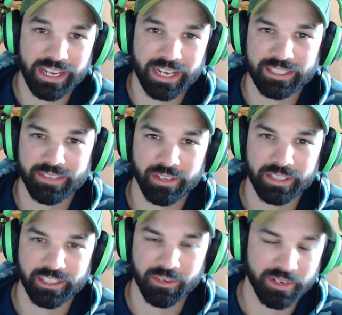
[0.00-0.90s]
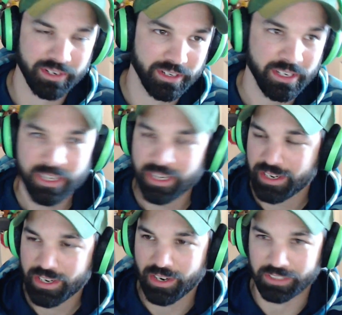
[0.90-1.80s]
Let's say you wanted to
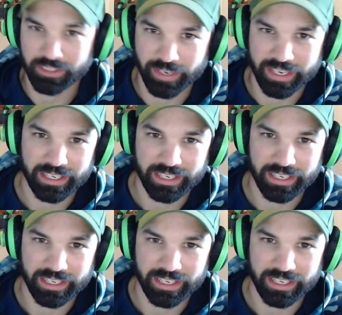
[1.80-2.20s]
cultivate at like, you know,